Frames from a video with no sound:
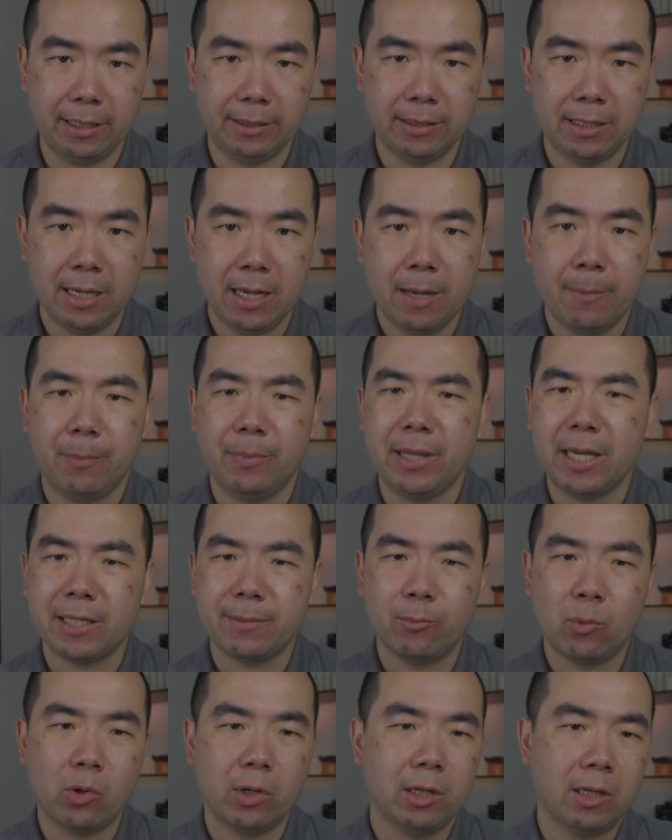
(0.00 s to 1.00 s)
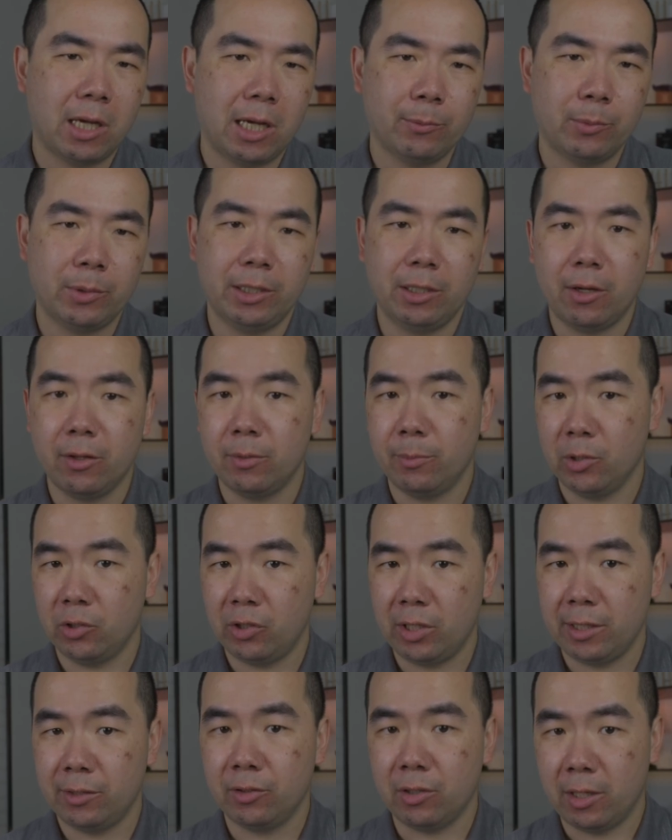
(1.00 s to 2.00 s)
but that's more in line with the other
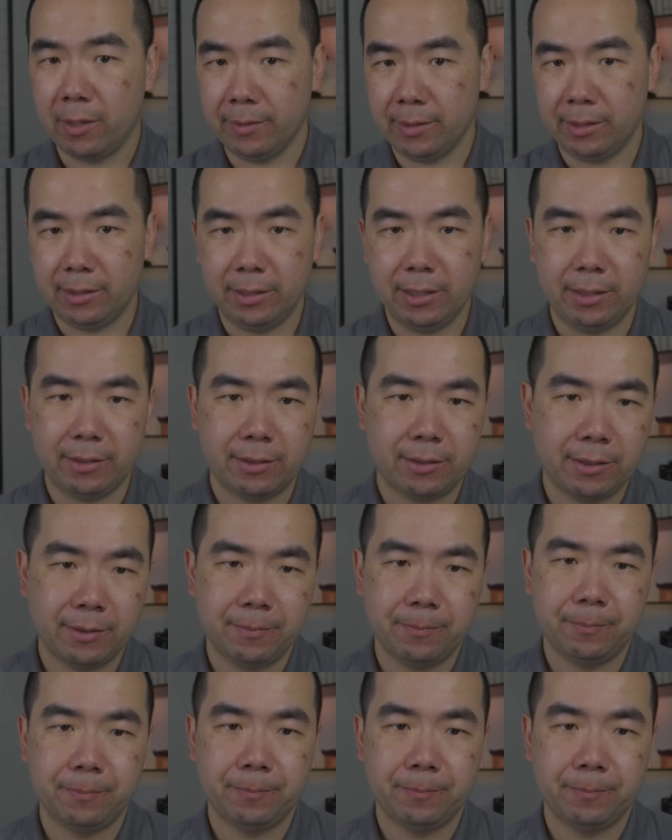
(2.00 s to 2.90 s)
machines on this list.